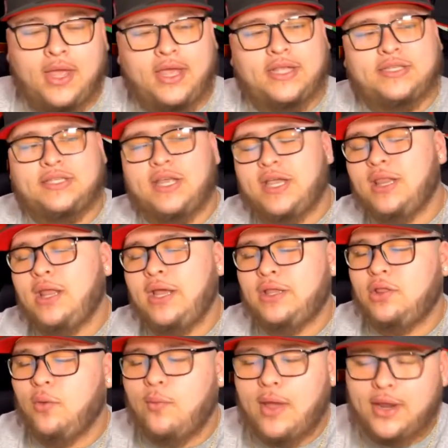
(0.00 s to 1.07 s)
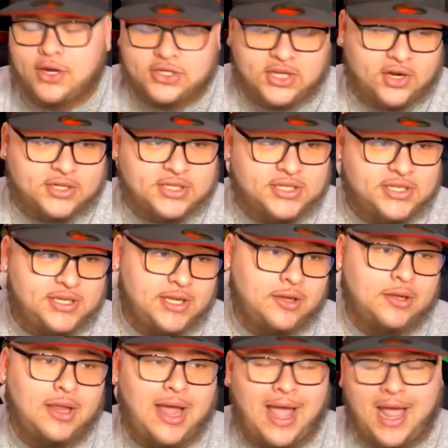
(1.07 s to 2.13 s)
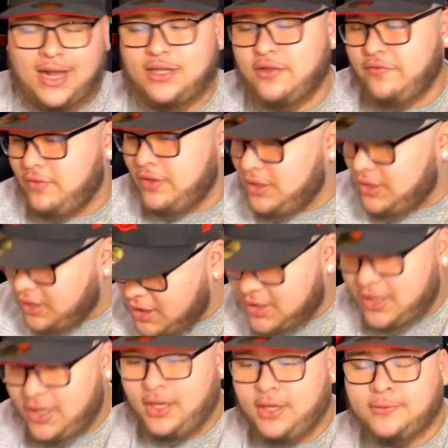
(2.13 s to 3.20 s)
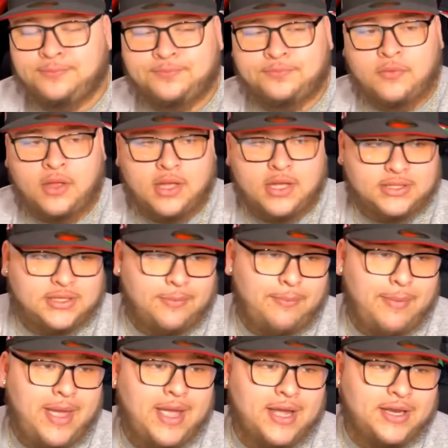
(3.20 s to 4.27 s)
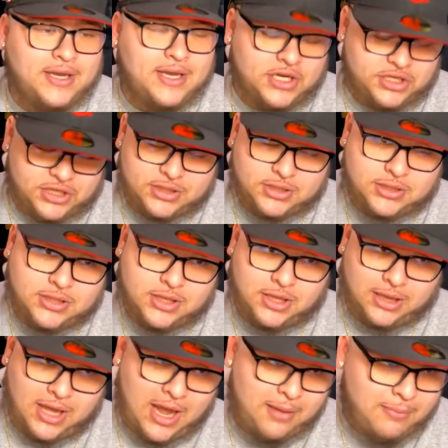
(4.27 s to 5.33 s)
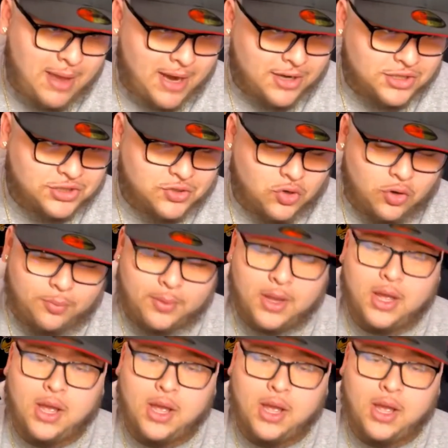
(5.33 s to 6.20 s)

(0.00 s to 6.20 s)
It's looking like the Raiders are still actively looking to make additions to the linebackers group,